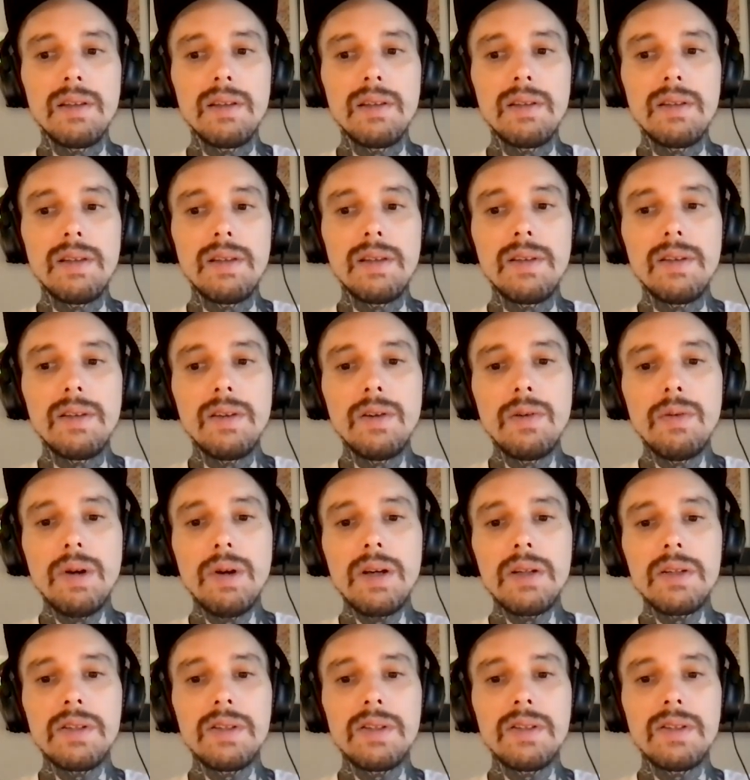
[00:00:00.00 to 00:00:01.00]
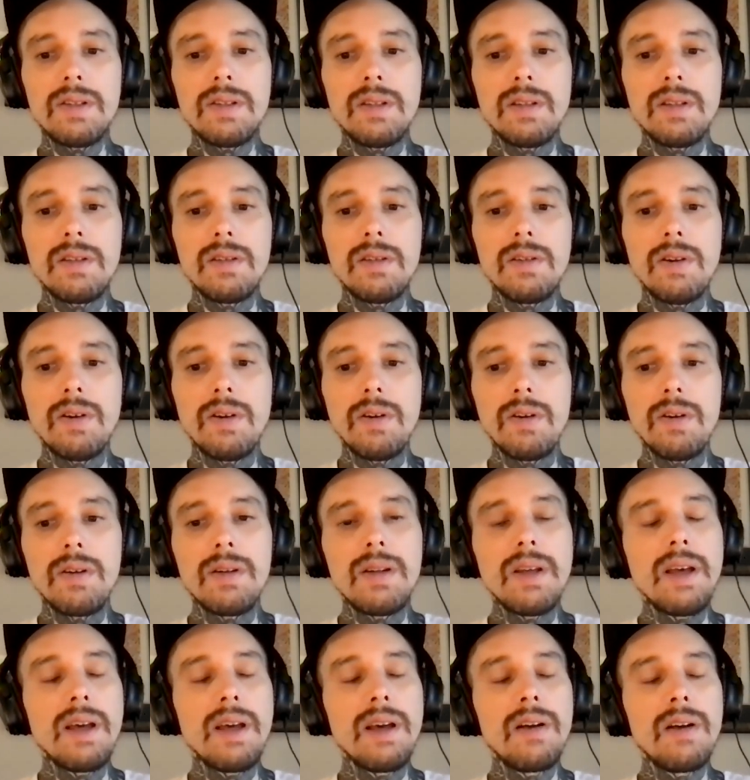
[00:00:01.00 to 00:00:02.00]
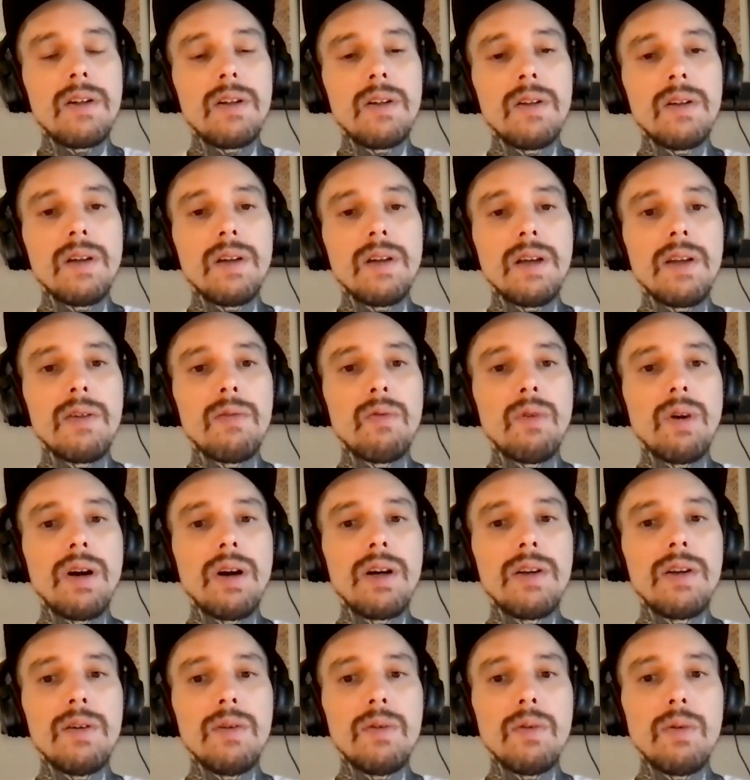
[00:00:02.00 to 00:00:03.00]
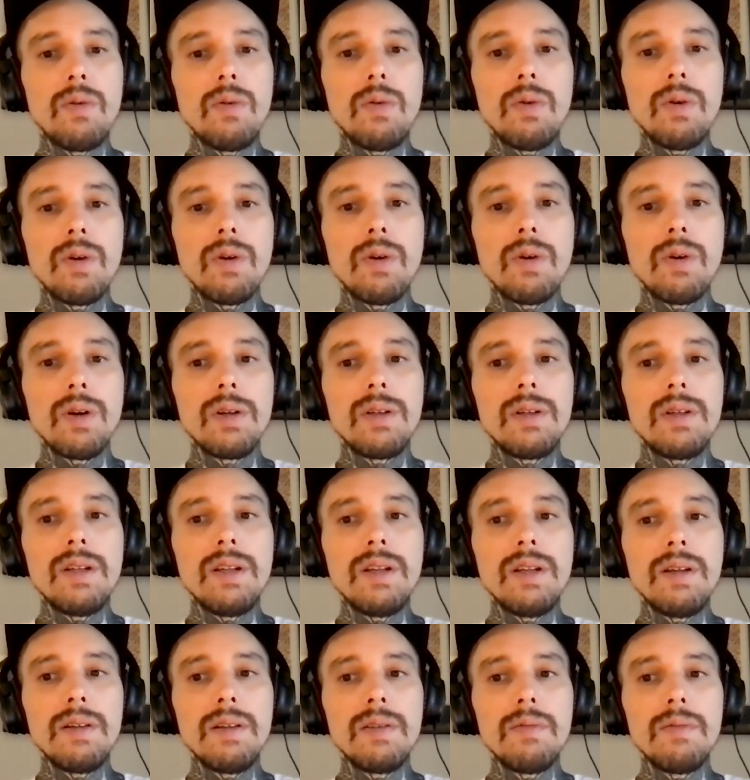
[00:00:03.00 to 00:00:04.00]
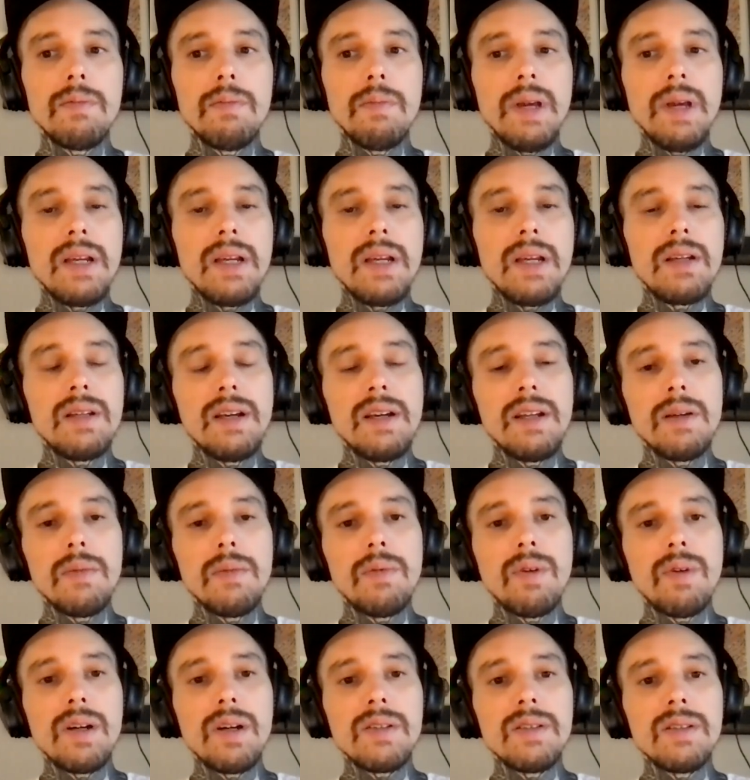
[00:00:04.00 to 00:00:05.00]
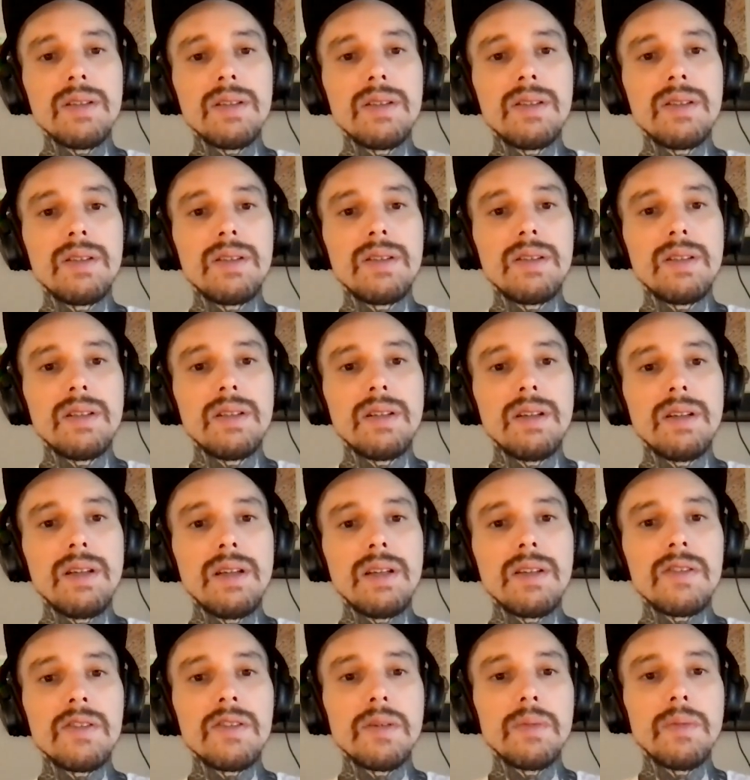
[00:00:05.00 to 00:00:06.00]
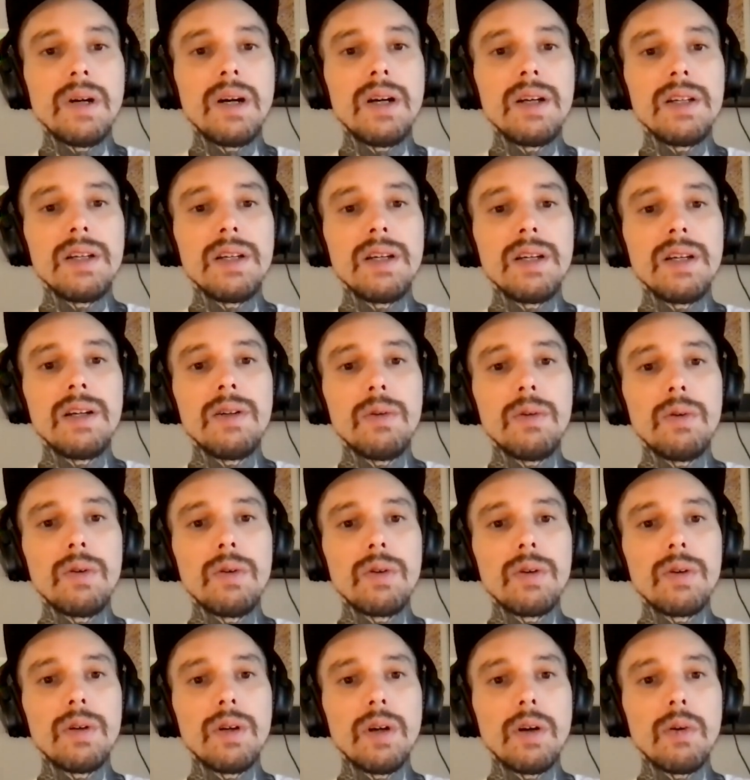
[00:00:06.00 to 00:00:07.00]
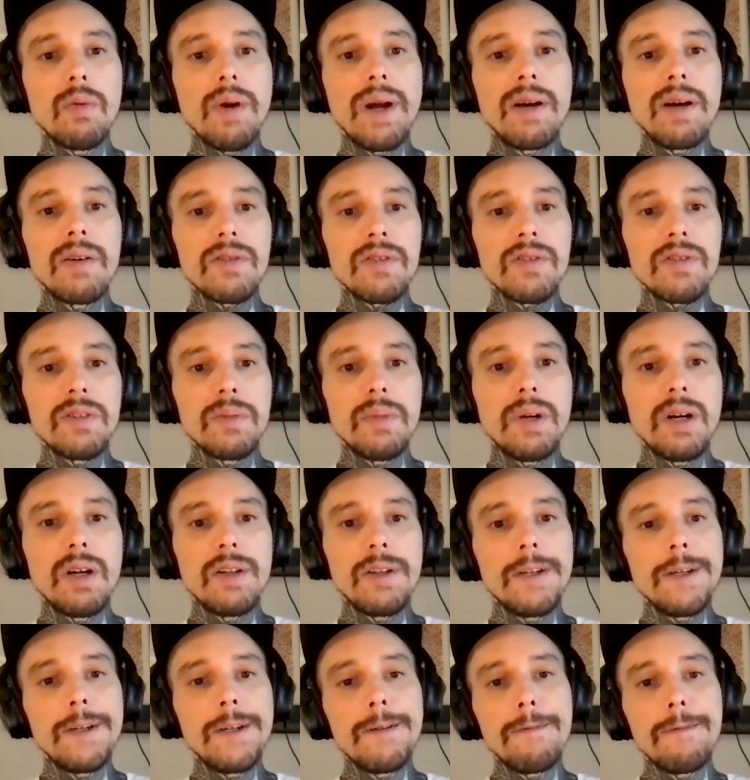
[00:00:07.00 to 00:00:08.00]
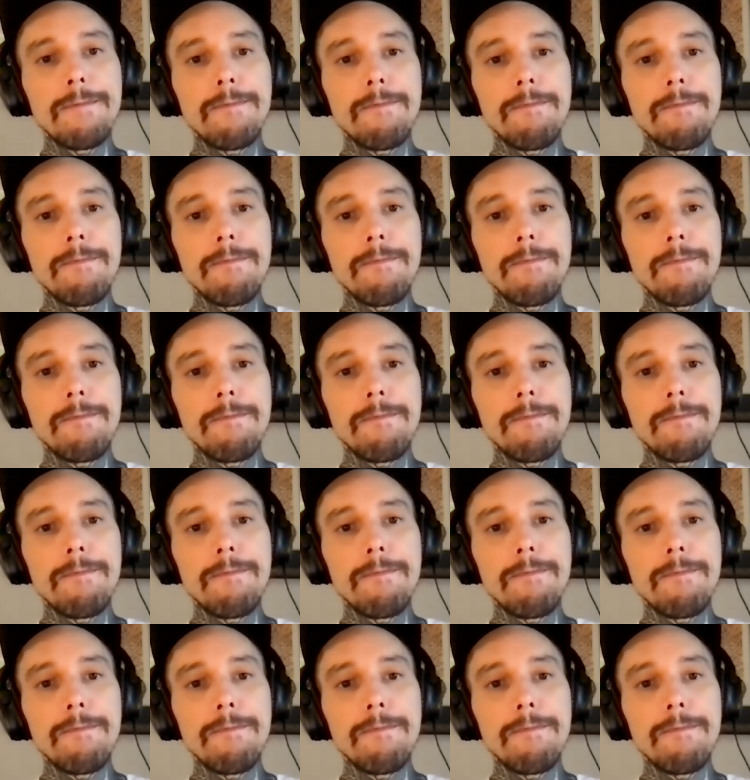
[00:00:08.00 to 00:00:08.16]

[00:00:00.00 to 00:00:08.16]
did the US turn tail and run, or did it maintain a presence in Somalia or around Somalia?